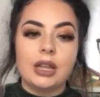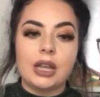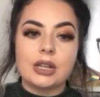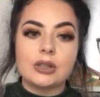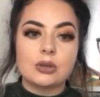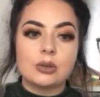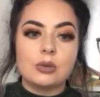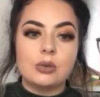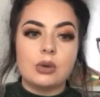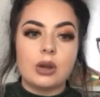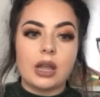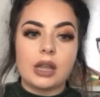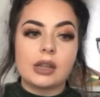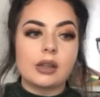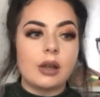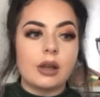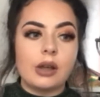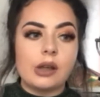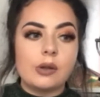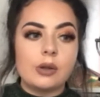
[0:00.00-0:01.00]
That's all
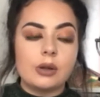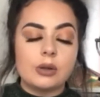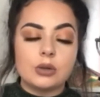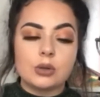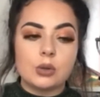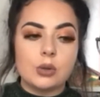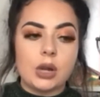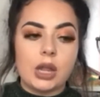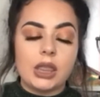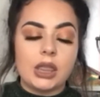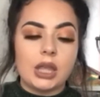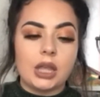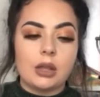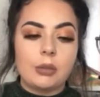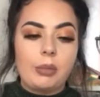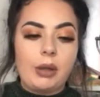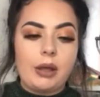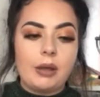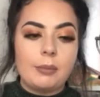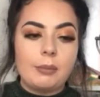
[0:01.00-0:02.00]
I think
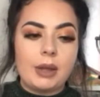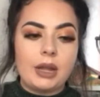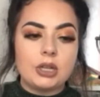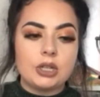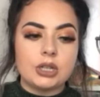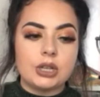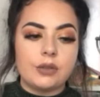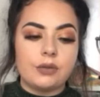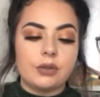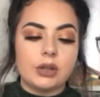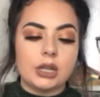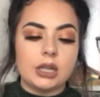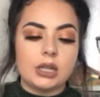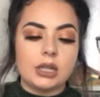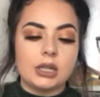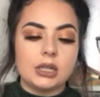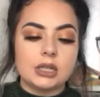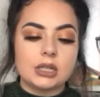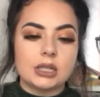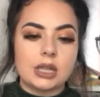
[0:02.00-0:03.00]
about. Imagine if
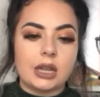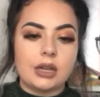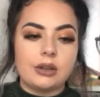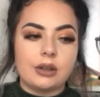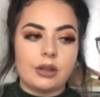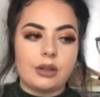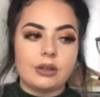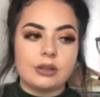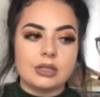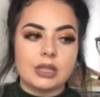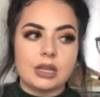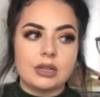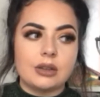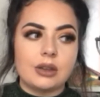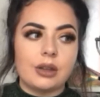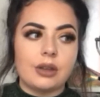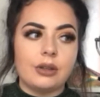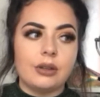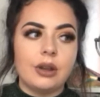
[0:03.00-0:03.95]
I said no.